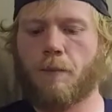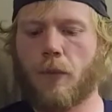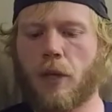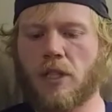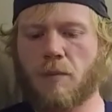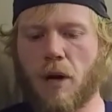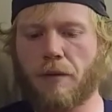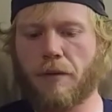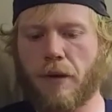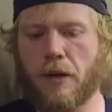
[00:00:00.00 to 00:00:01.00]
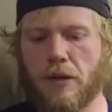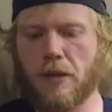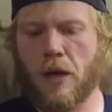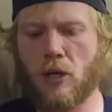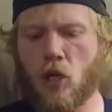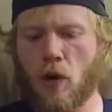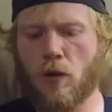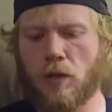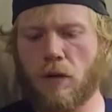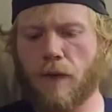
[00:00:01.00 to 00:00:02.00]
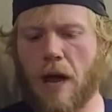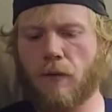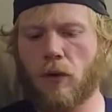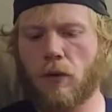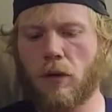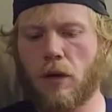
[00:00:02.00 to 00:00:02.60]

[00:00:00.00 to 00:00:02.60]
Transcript: This month is a Jungle Survivor